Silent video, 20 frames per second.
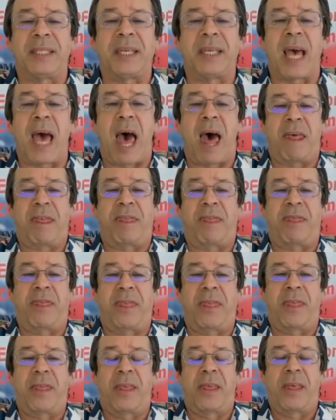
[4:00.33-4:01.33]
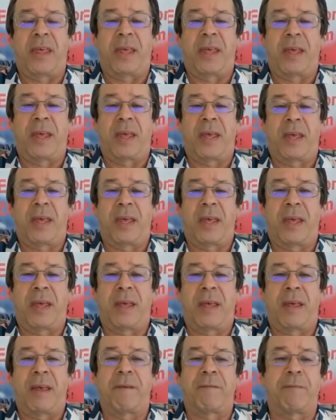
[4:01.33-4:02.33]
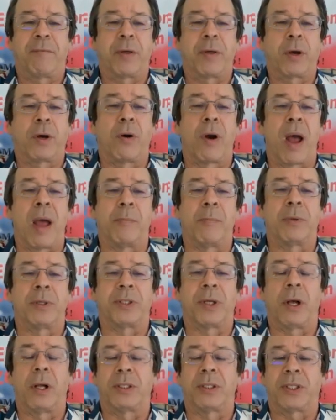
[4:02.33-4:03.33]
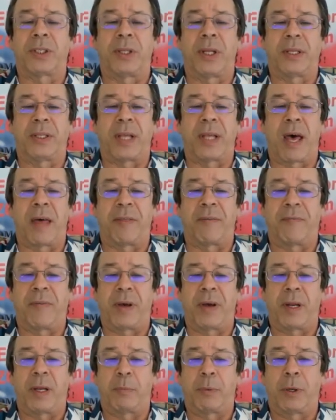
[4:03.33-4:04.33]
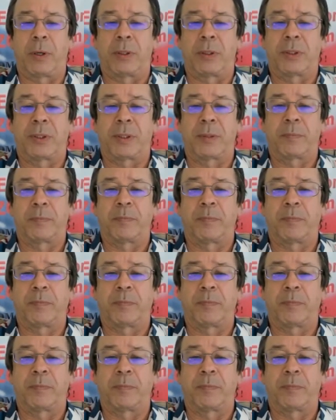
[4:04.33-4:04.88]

death if the crime results in the death of any person.